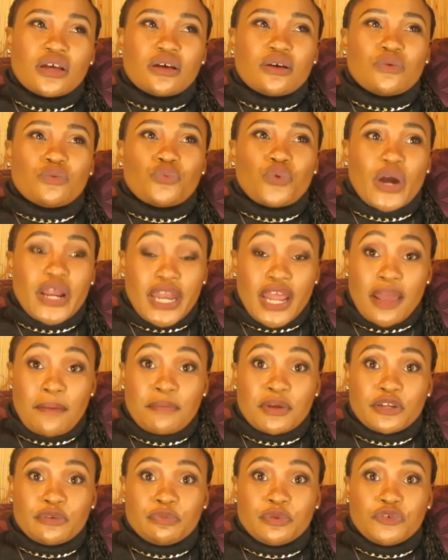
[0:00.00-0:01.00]
What
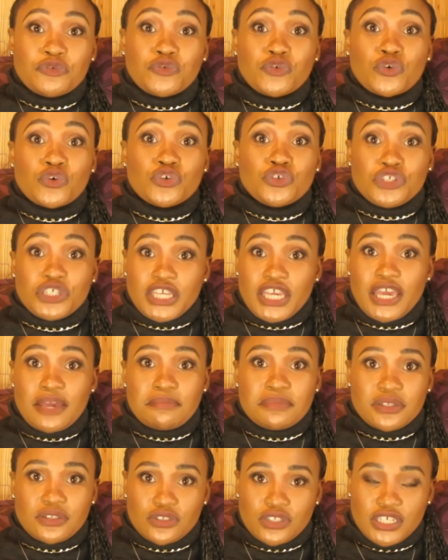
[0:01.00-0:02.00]
happened before you came
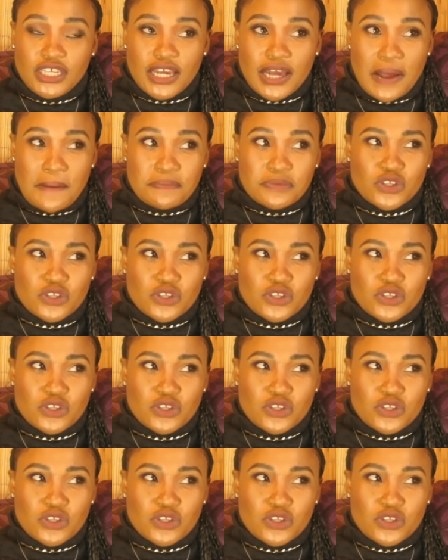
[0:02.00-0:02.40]
in here?